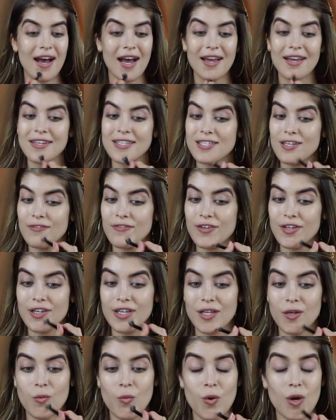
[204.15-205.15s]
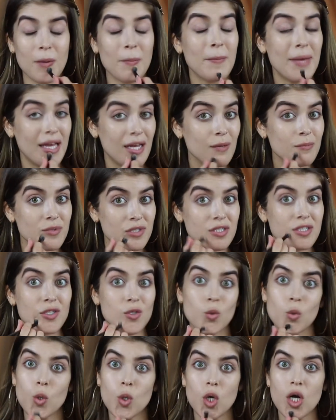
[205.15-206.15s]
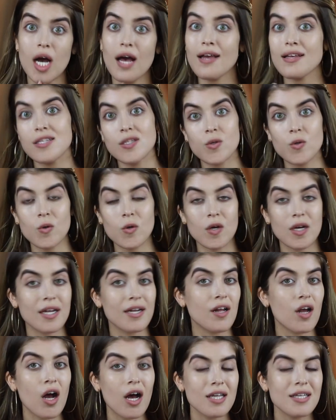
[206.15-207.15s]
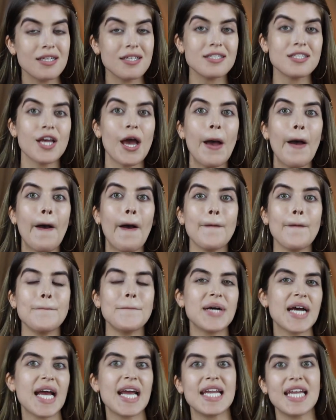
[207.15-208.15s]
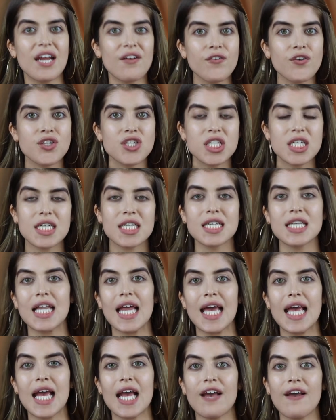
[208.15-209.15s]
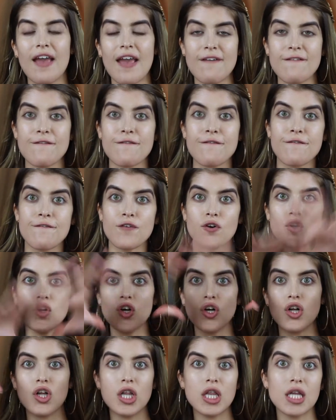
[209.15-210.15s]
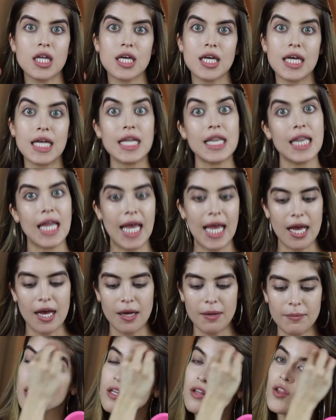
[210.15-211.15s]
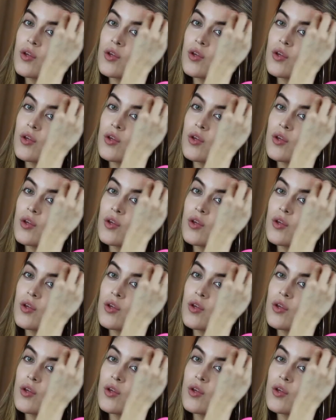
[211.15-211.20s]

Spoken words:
I definitely wore makeup to school, high school and college, but I never did like a full glam.